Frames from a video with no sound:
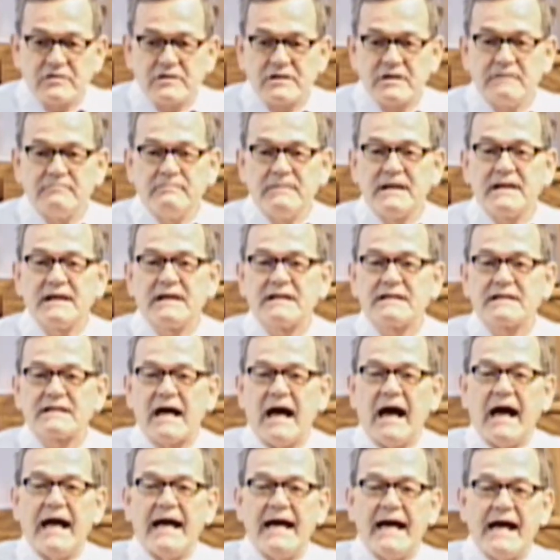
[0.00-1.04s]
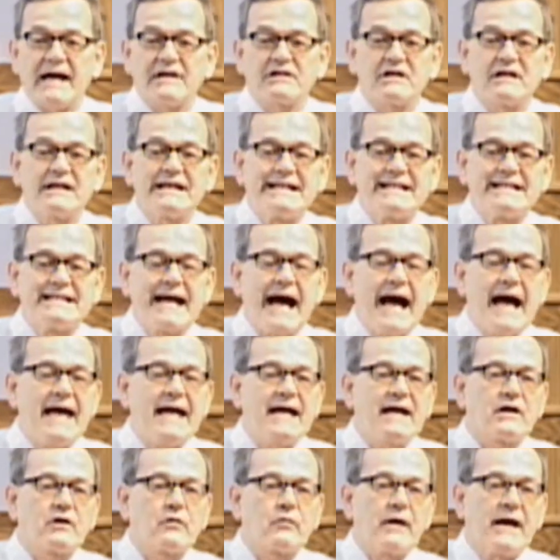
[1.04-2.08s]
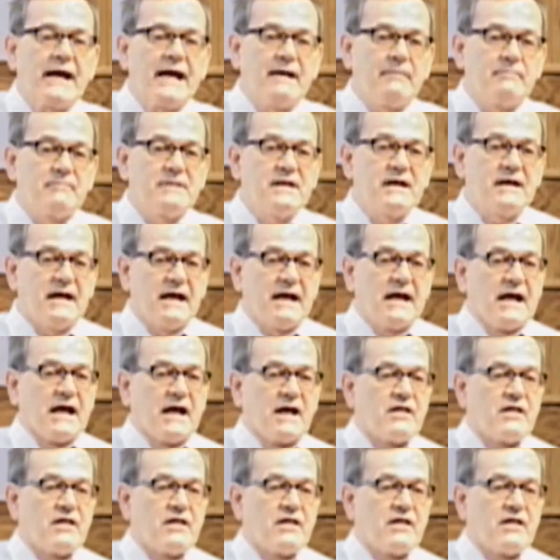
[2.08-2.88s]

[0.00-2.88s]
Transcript: Anderson, because I actually diagrammed